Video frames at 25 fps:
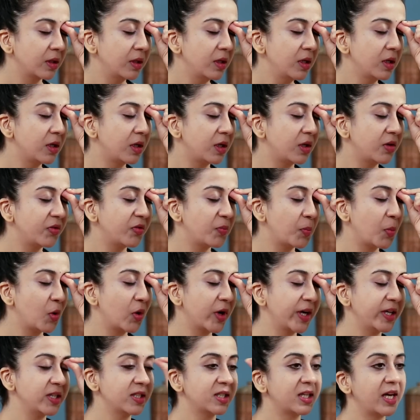nerve
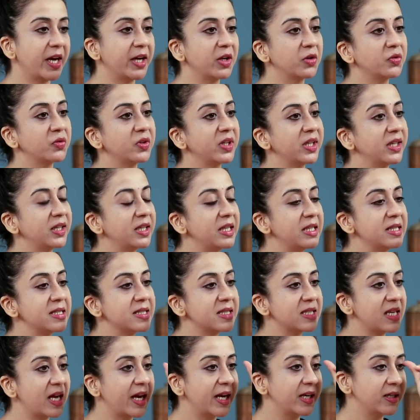point kind of thing
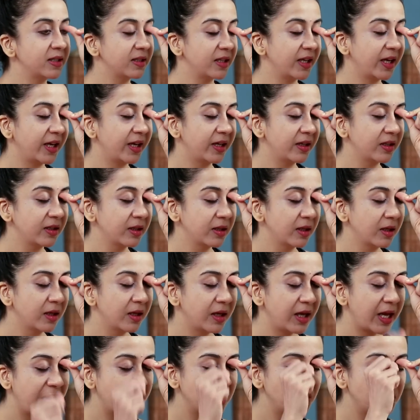inside there,
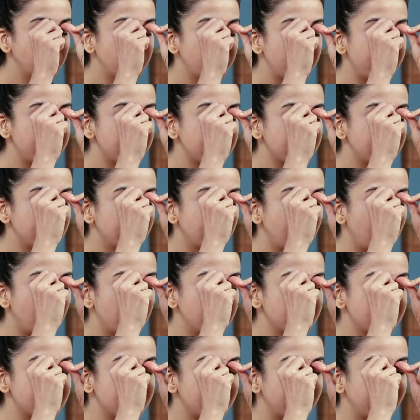and you press the
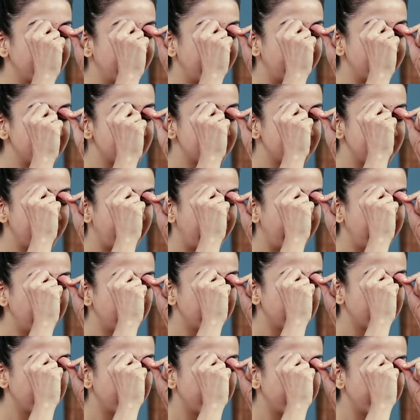thumbs against
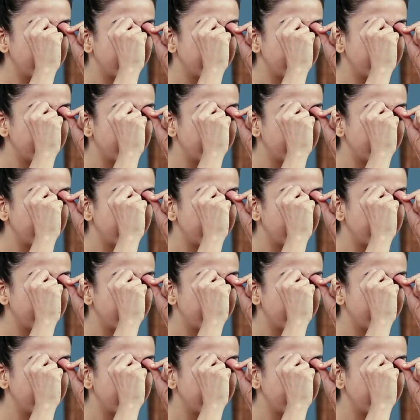that.